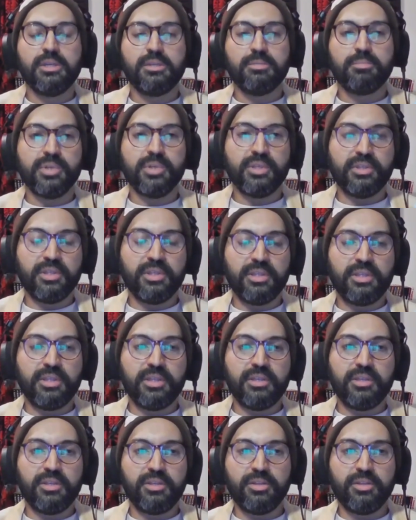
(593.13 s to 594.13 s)
the
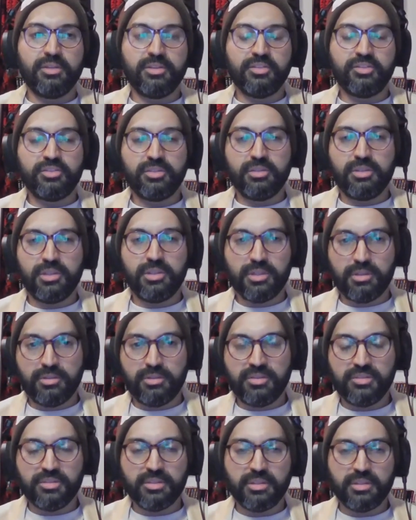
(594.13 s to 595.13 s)
the studio
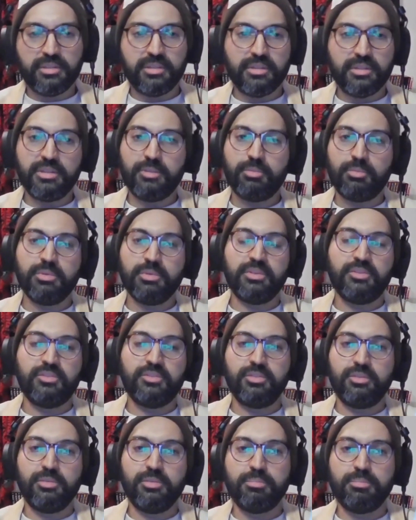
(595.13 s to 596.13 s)
decided that they wanted
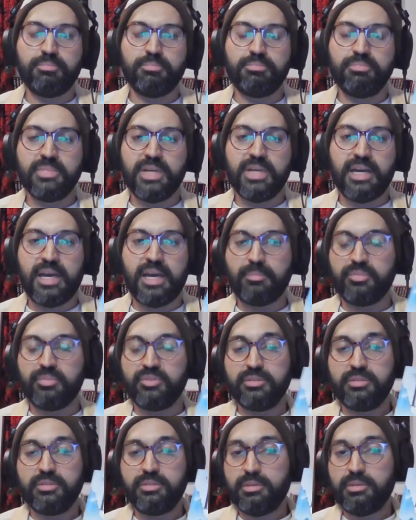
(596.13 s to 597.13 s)
to
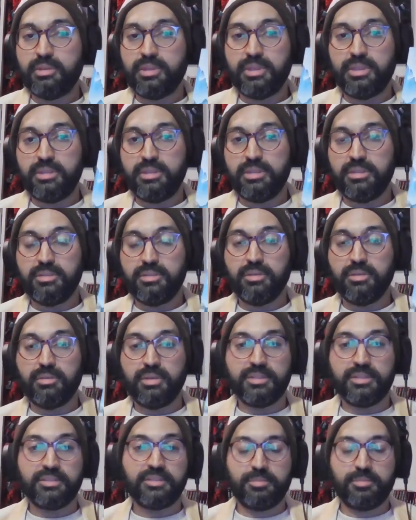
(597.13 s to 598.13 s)
absolutely
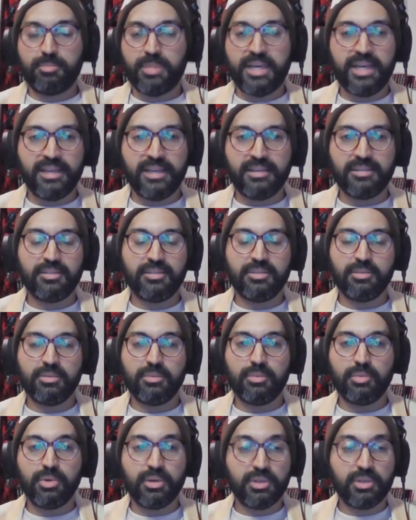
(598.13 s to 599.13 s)
expand
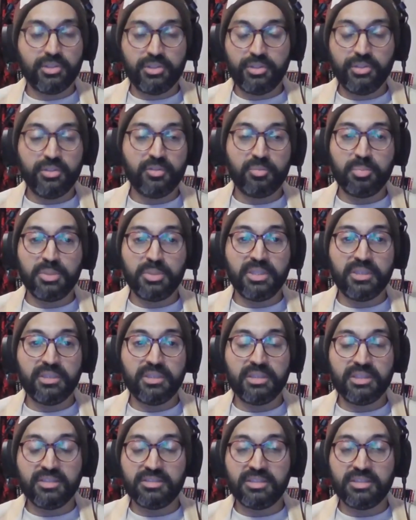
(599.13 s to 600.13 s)
what could have
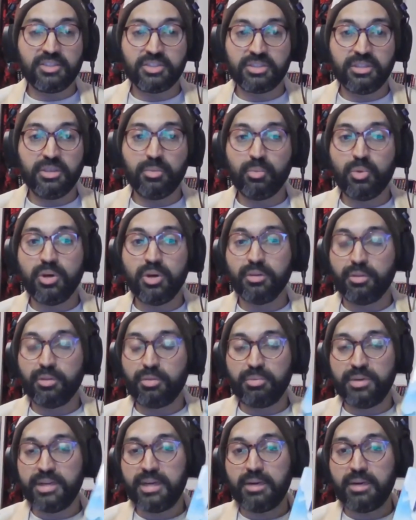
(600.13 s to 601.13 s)
been essentially one
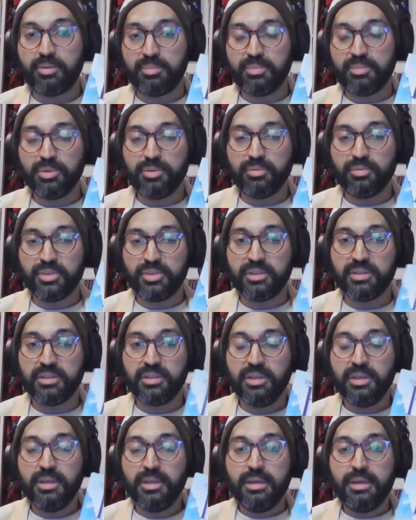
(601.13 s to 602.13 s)
3 hour movie
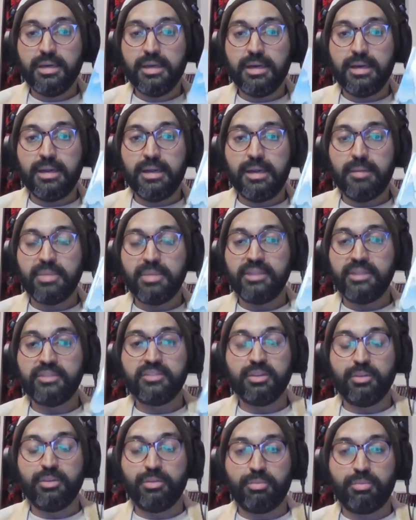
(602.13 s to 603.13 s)
into